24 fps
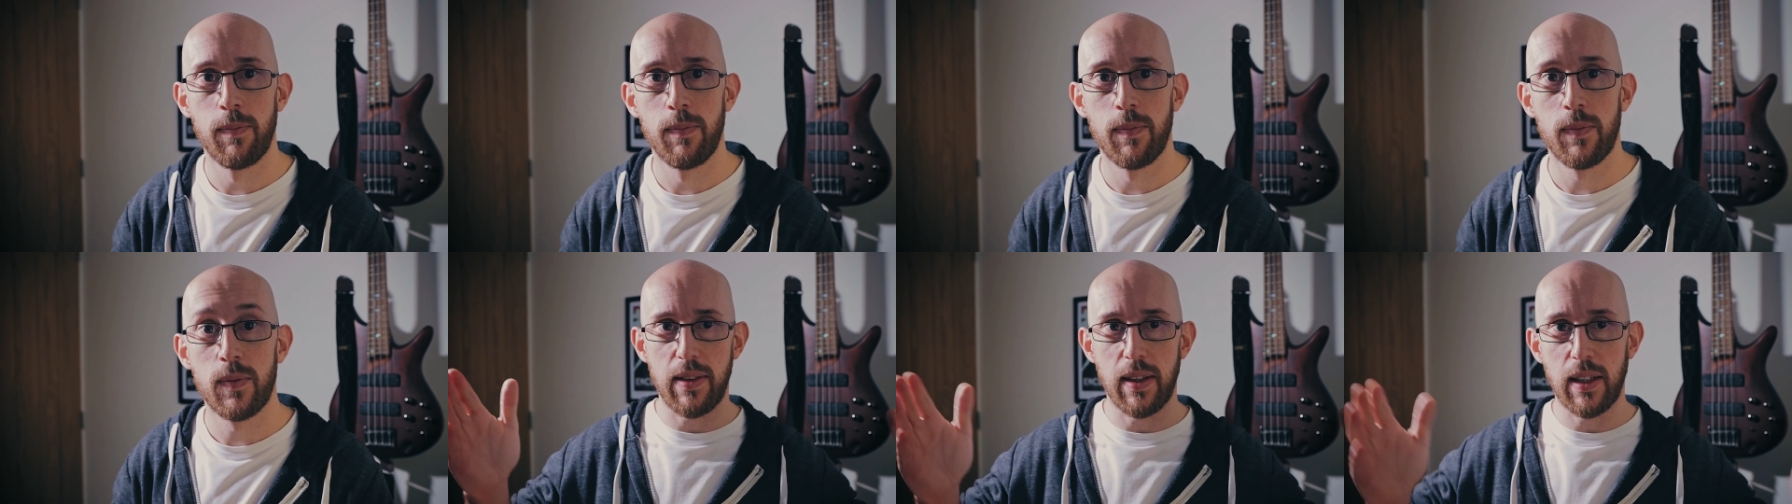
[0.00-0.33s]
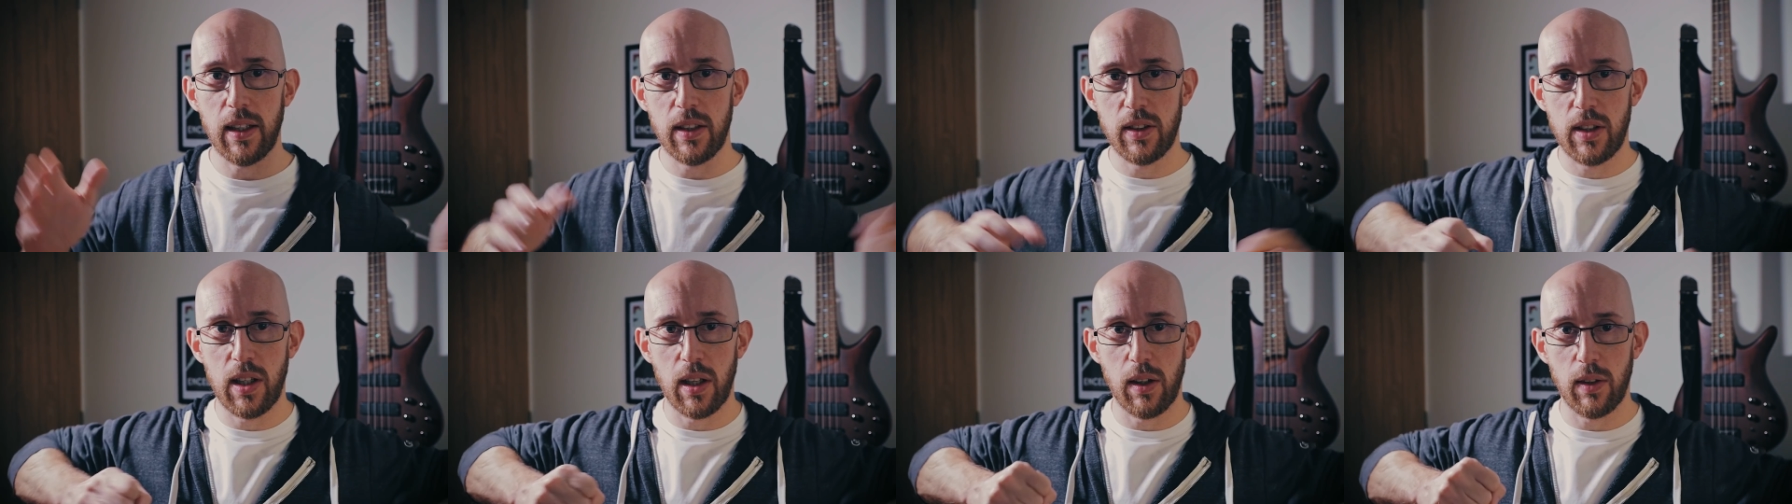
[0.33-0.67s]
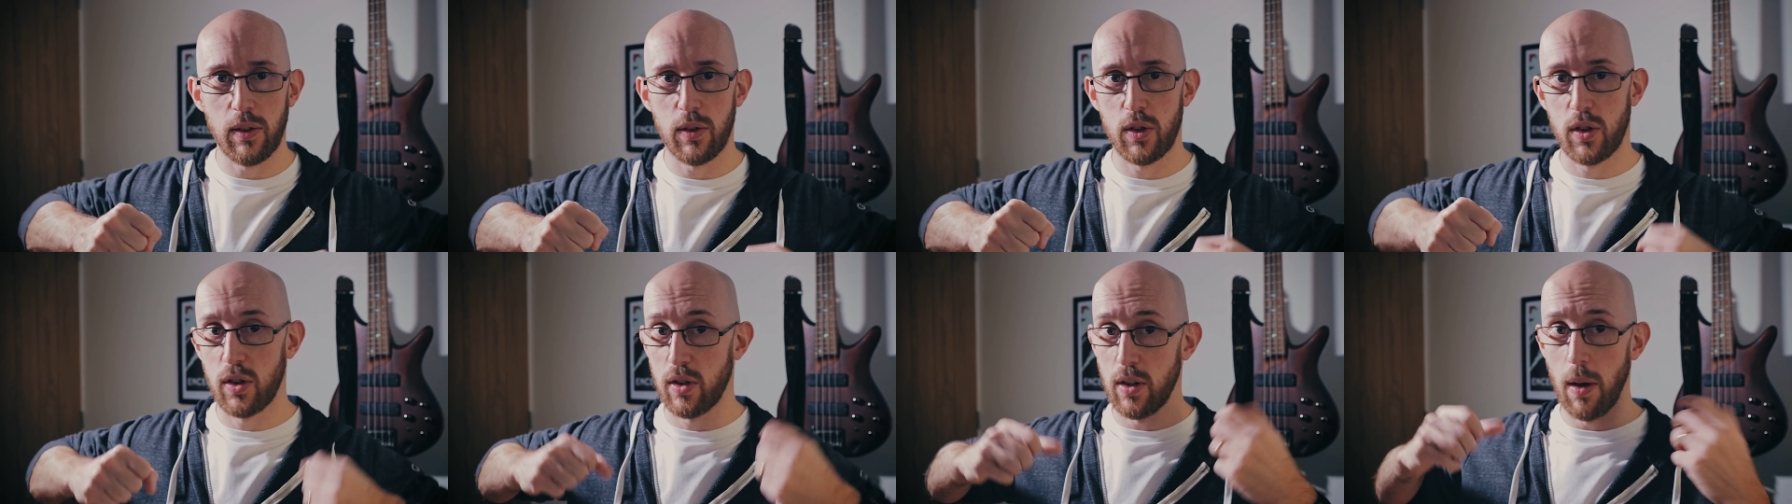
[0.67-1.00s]
Everything
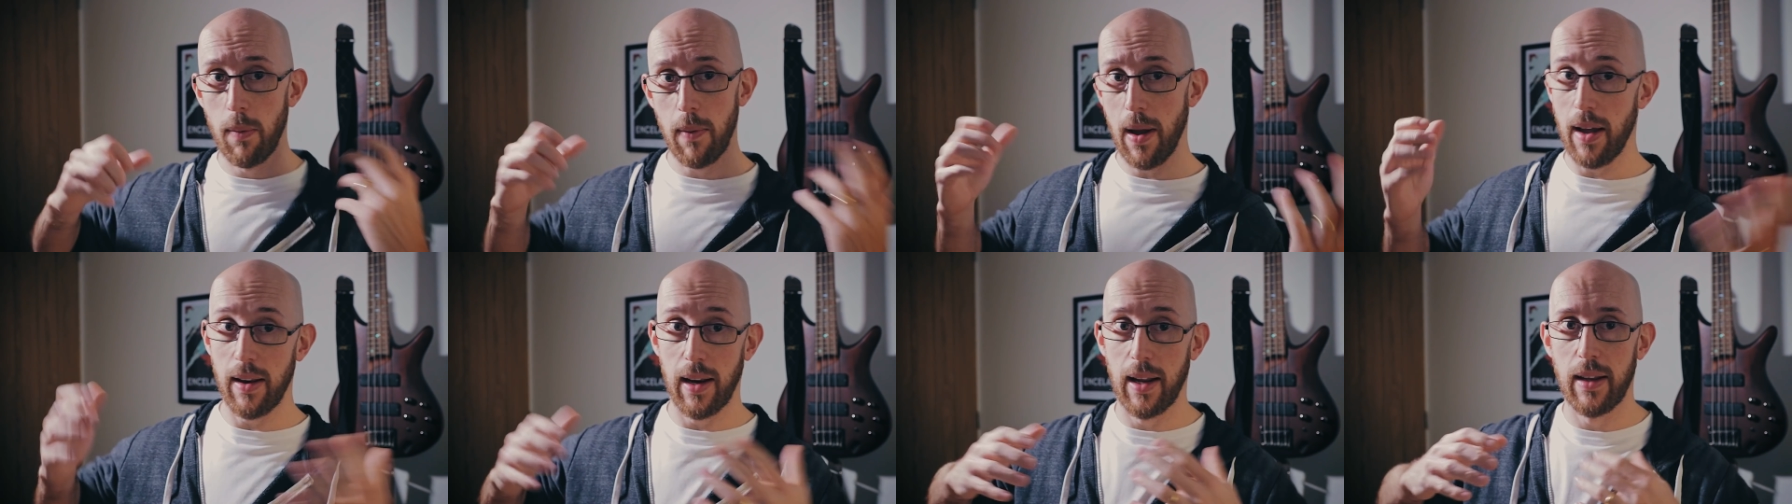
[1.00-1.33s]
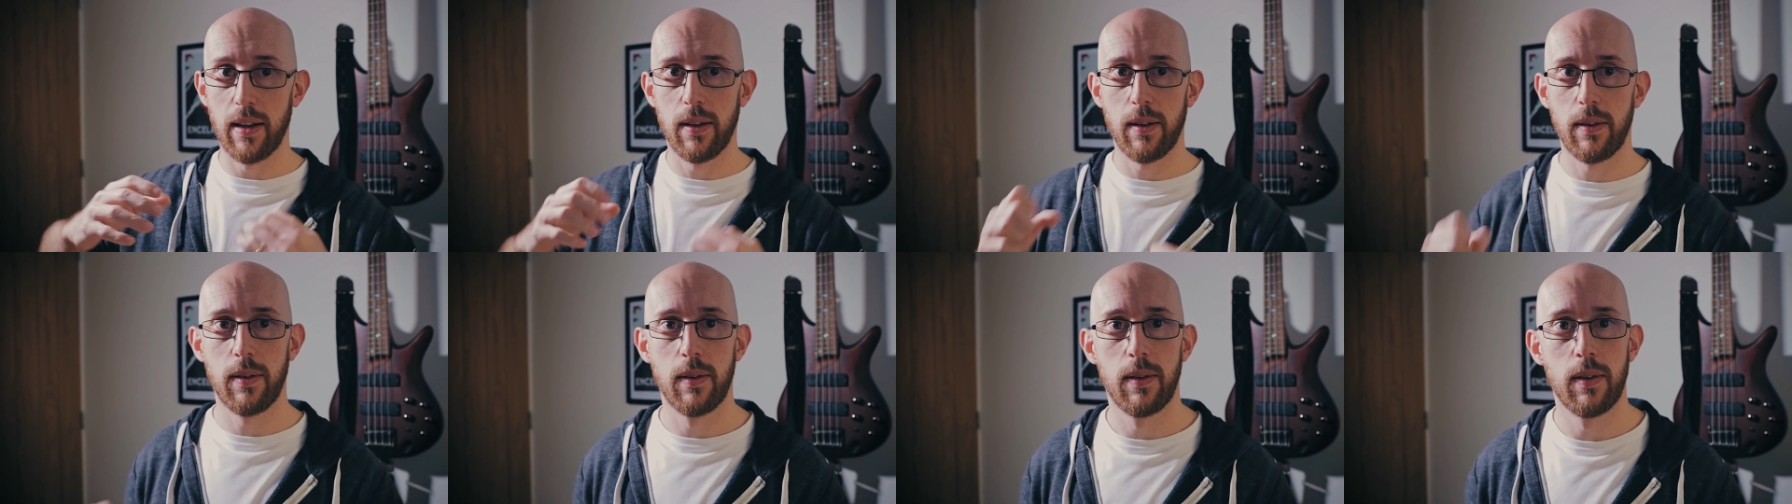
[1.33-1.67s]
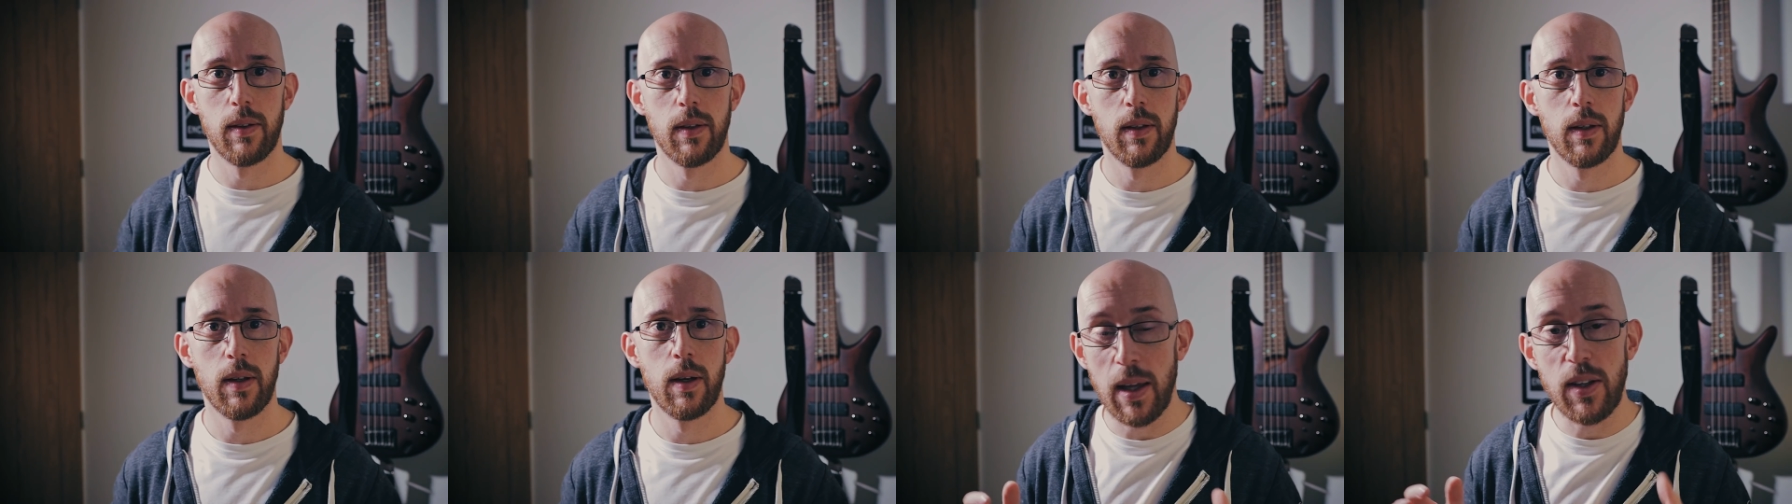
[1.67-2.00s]
until some... Uh, like,
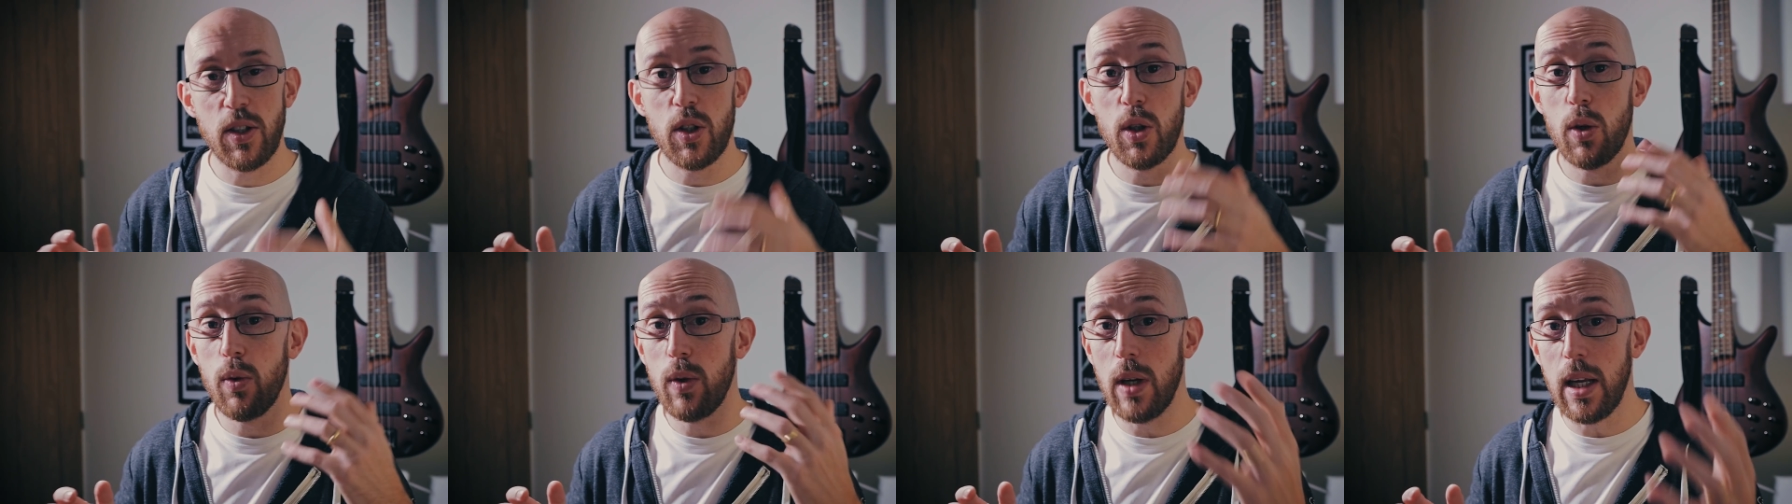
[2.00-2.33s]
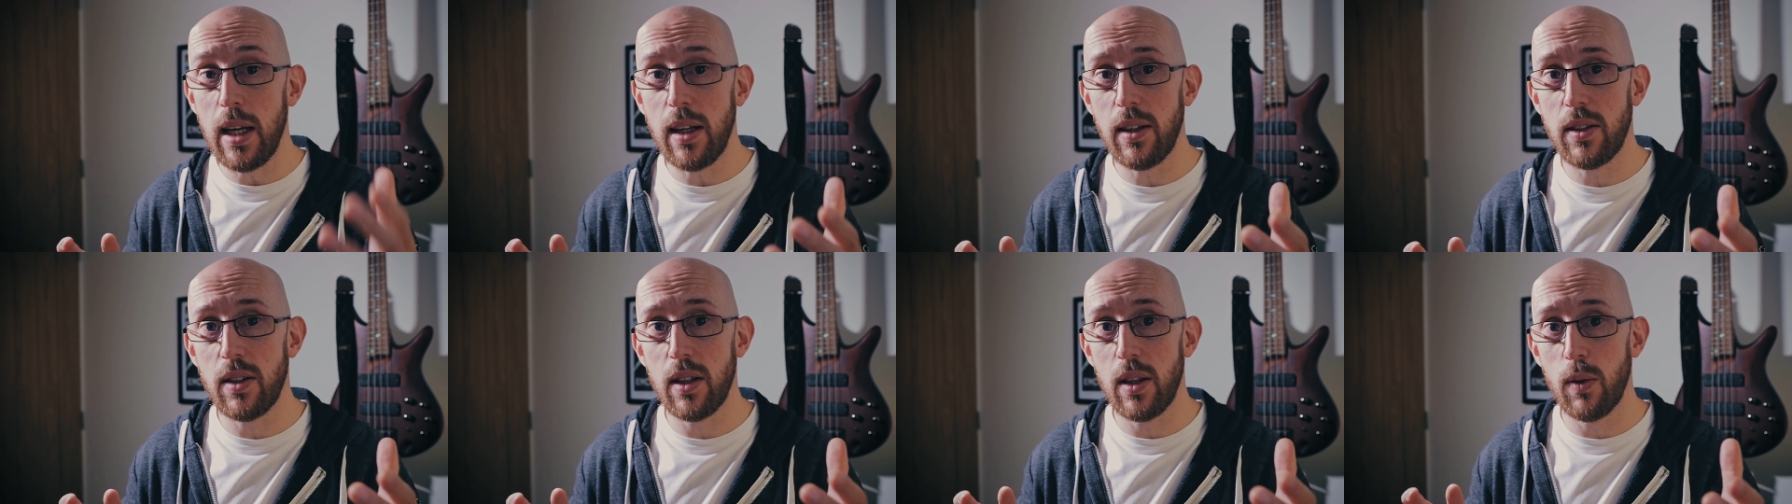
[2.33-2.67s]
it's unique